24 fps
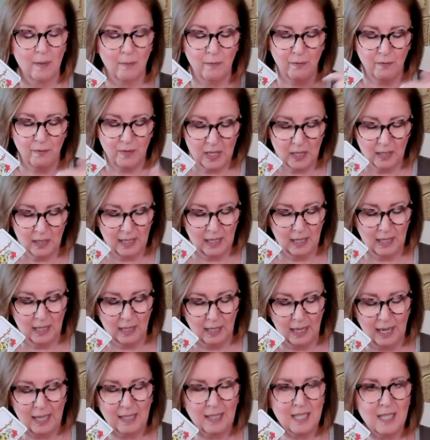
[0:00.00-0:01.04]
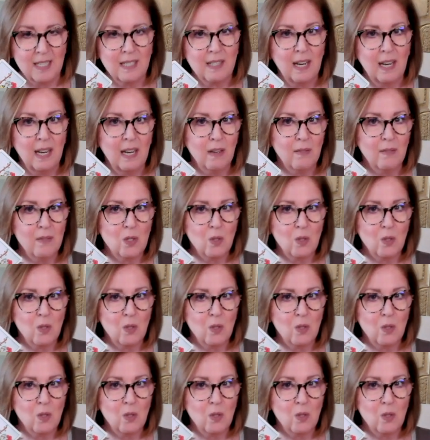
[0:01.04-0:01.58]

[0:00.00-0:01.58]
I'm feeling it like this King of